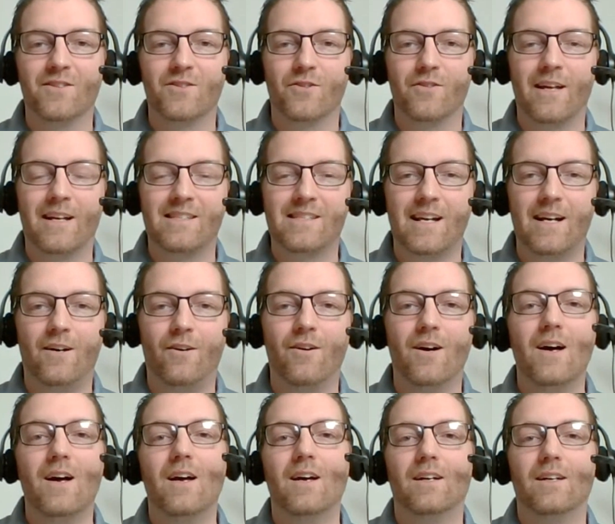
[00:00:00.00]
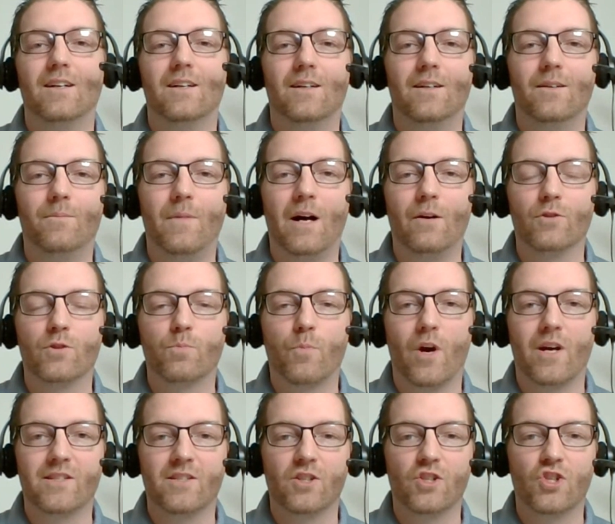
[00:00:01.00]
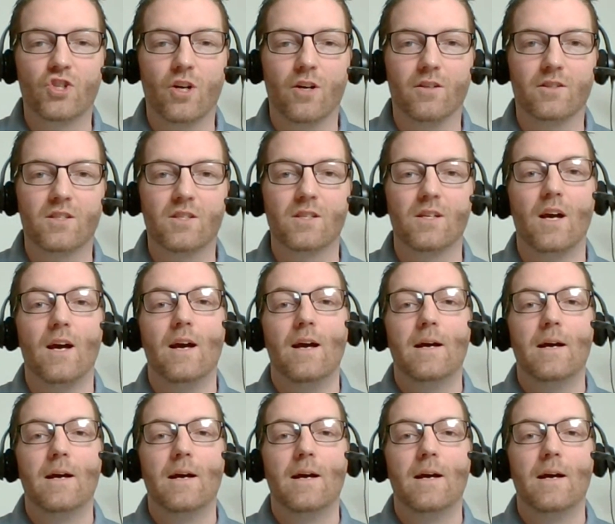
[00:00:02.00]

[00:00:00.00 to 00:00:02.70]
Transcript: And so that's how um, I was pressing shirts.